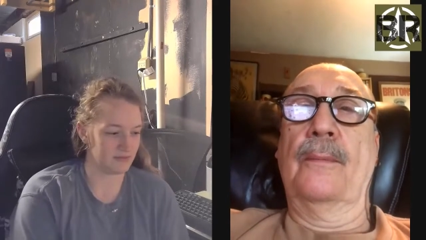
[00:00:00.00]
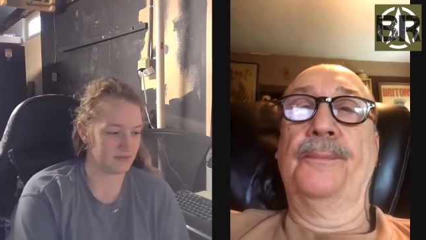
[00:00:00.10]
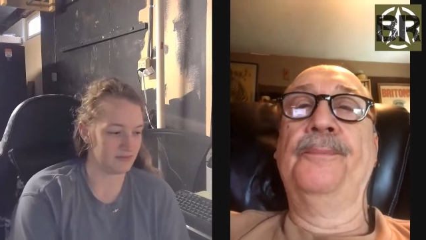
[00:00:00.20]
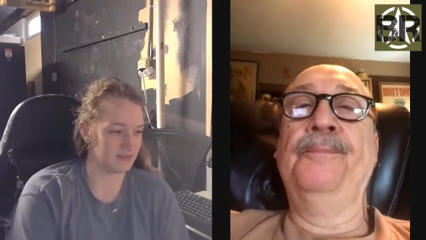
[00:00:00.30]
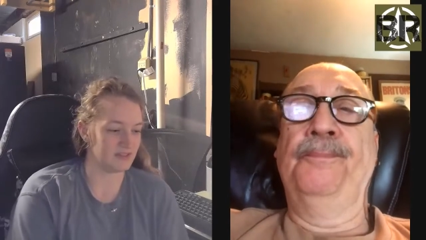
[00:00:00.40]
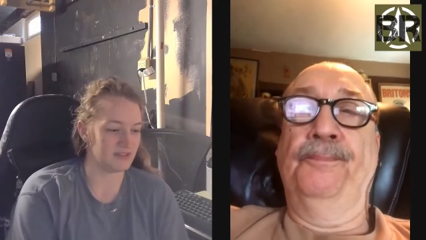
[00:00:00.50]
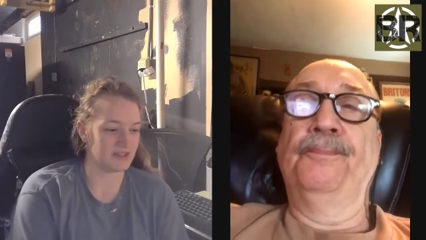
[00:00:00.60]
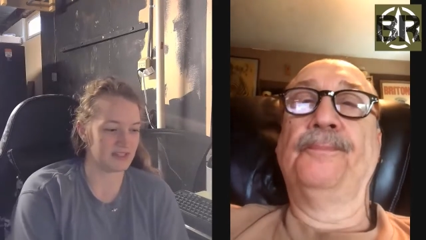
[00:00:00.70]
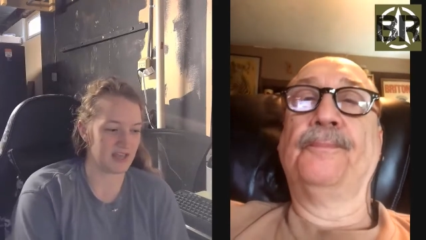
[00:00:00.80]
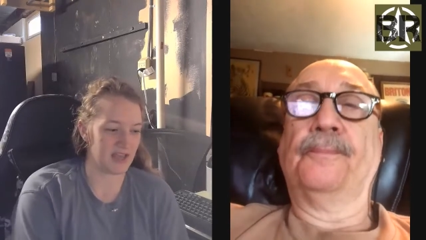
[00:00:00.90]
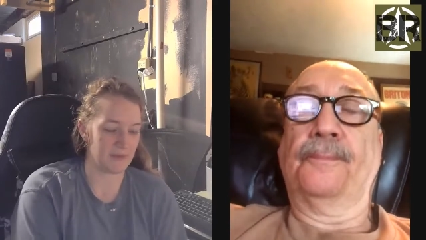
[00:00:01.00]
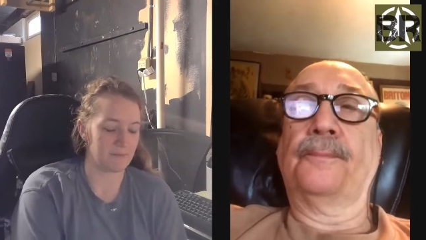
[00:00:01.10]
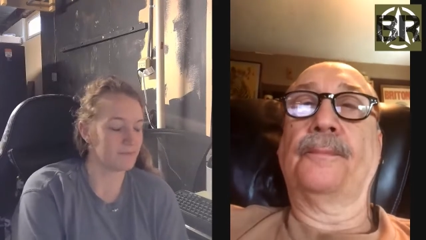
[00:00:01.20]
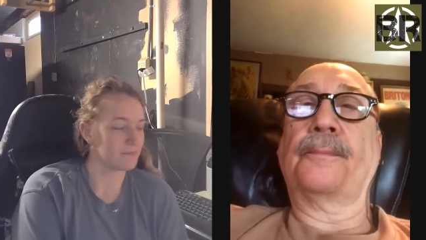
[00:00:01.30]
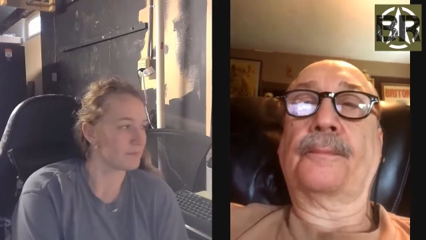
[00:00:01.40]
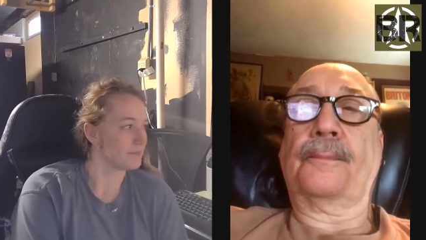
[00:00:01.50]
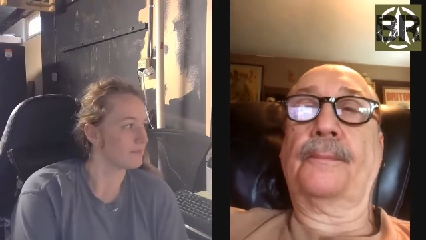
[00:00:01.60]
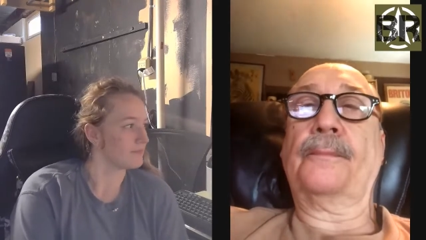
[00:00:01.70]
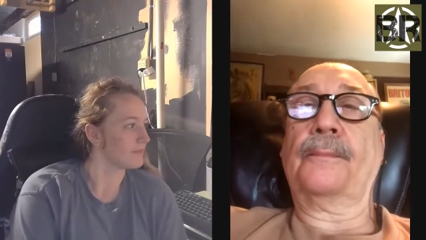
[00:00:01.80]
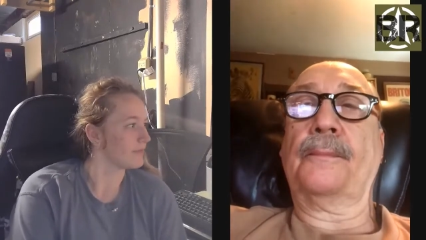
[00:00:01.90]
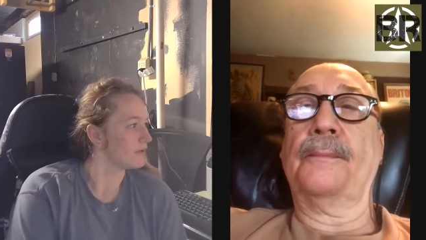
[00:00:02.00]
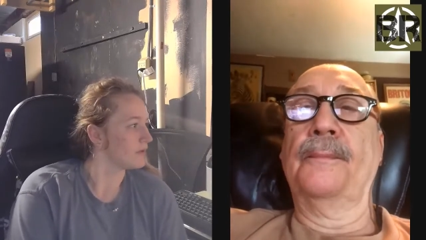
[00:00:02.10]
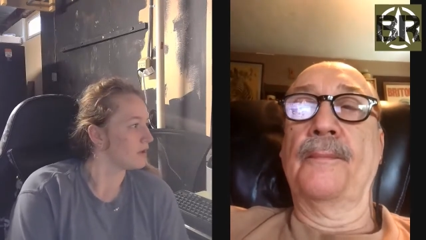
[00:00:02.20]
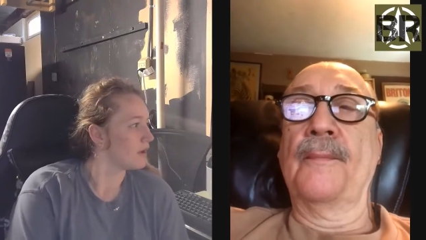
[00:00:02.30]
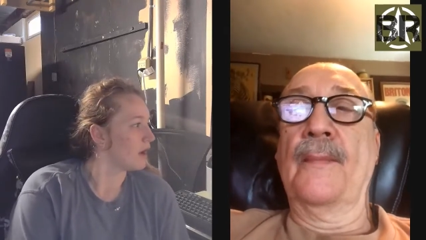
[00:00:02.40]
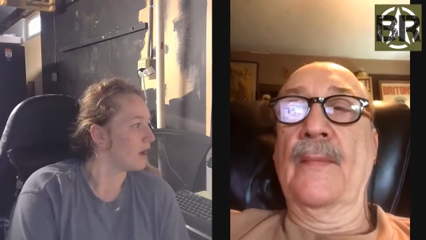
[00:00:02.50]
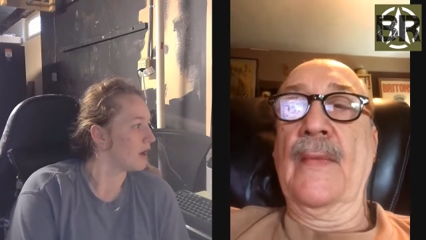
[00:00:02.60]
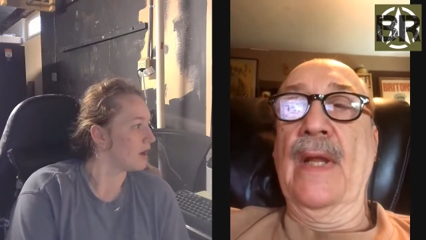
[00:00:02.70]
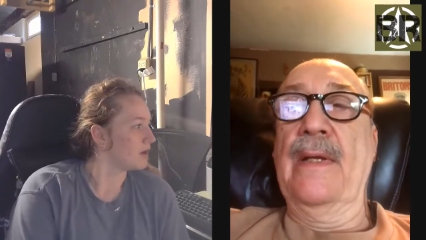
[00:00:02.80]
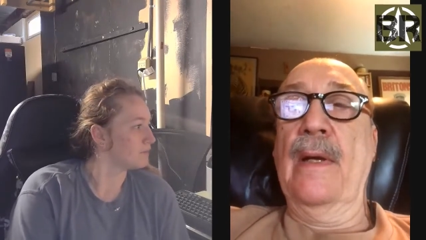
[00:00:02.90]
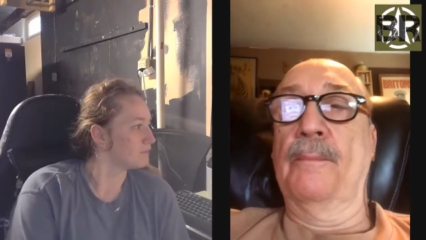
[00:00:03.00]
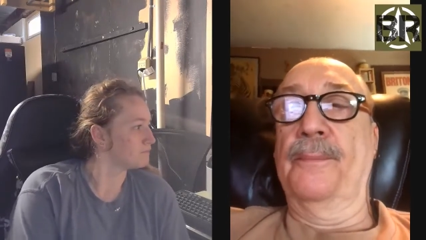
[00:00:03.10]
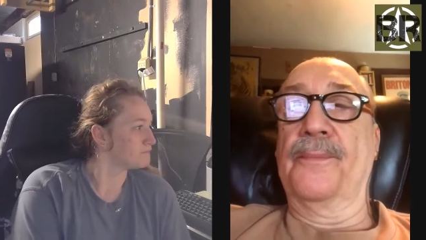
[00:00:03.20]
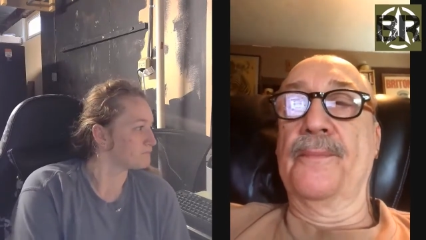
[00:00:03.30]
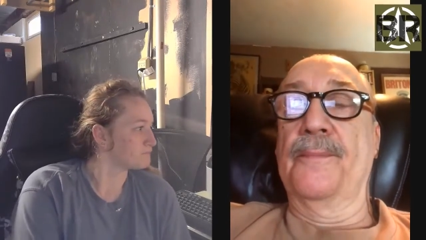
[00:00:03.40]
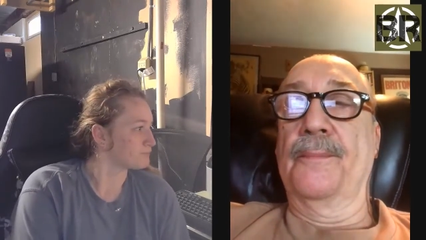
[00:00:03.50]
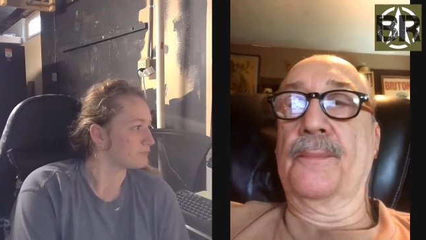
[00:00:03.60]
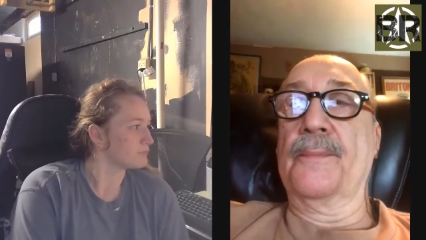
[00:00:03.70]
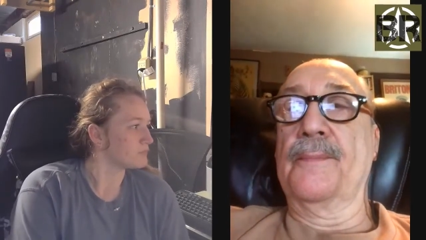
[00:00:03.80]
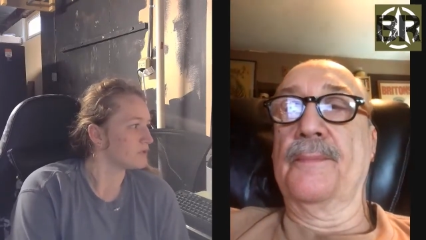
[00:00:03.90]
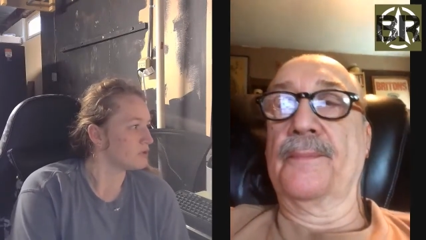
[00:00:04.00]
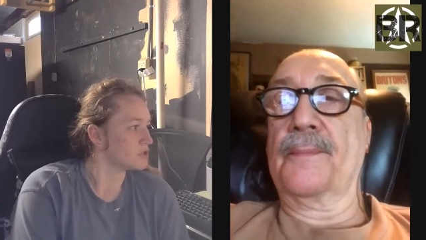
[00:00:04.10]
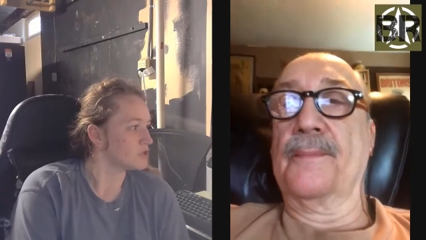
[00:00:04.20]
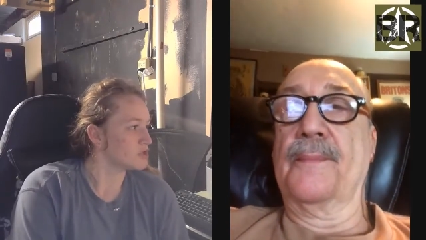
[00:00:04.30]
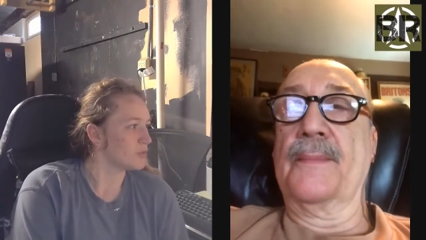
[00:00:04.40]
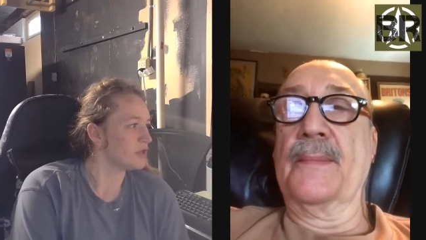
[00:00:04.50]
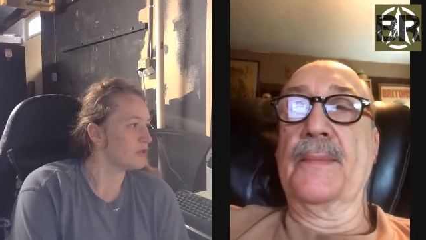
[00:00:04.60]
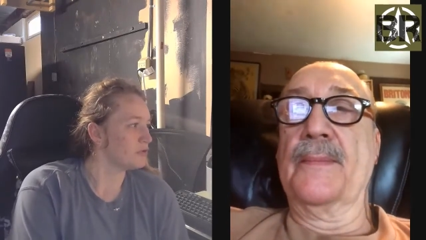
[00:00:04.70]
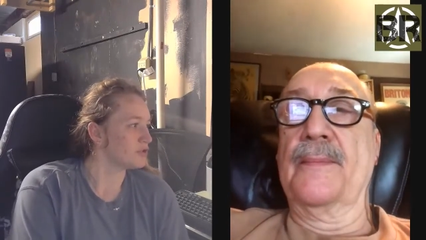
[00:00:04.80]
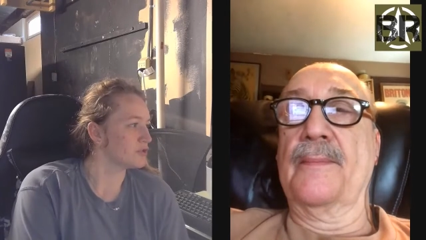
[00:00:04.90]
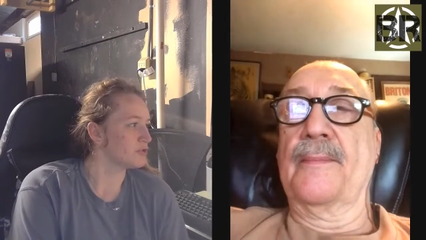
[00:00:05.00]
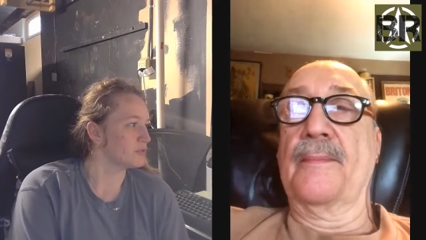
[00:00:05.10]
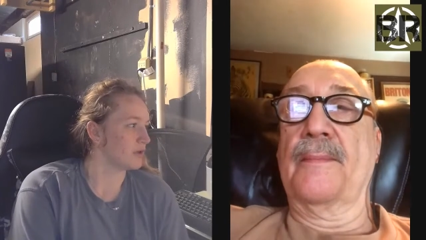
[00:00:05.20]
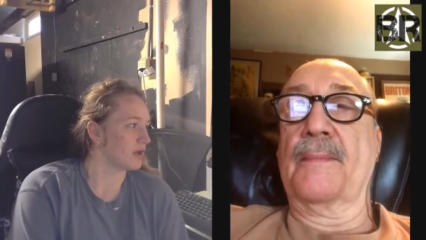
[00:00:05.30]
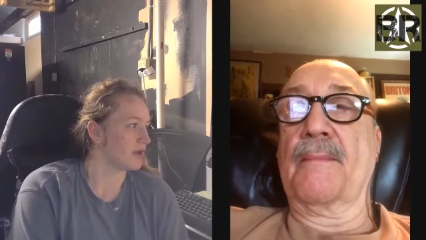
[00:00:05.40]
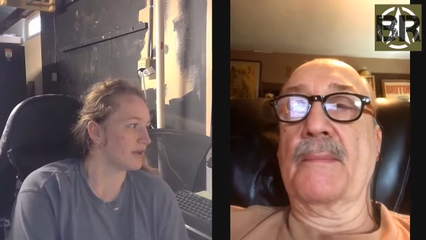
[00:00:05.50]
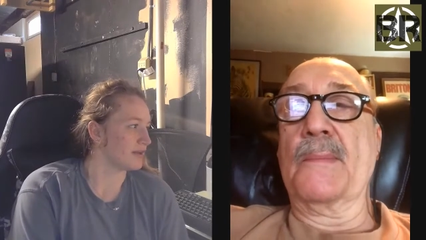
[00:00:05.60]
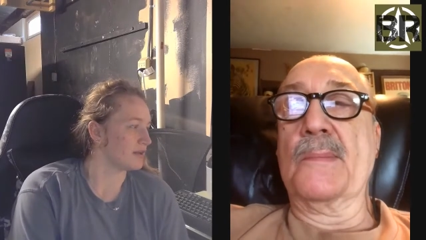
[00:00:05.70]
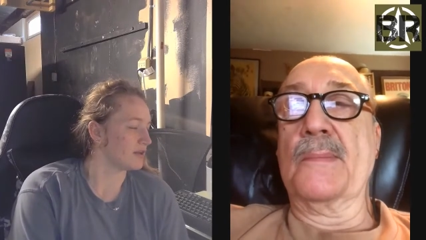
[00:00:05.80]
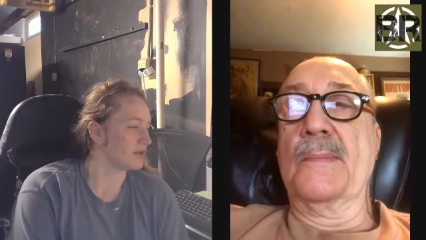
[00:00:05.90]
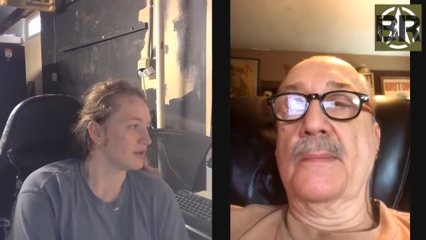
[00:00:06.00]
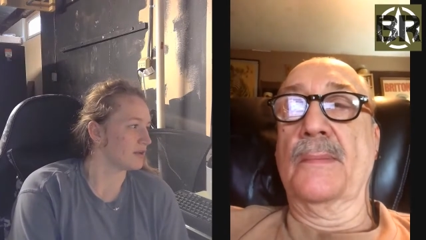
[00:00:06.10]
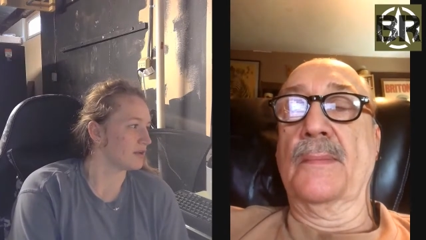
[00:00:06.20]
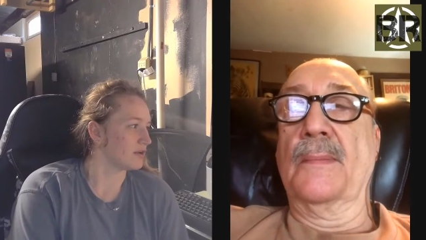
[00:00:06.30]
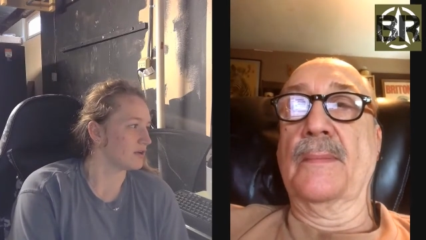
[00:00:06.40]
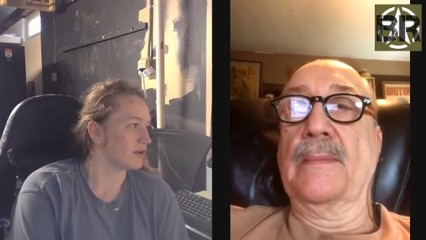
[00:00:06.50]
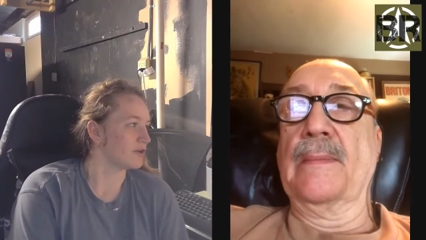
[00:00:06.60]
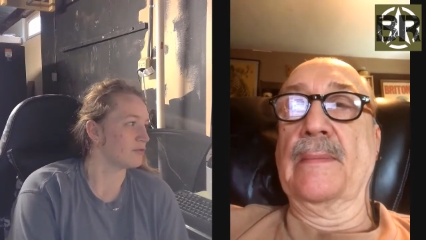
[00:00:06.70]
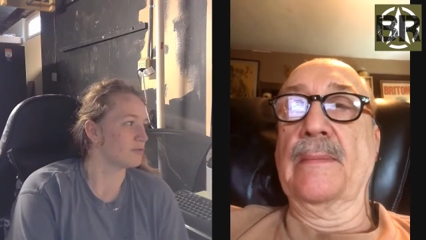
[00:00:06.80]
Speaker 1: mm-hmm. the same. Um, so what do you do? Uh, or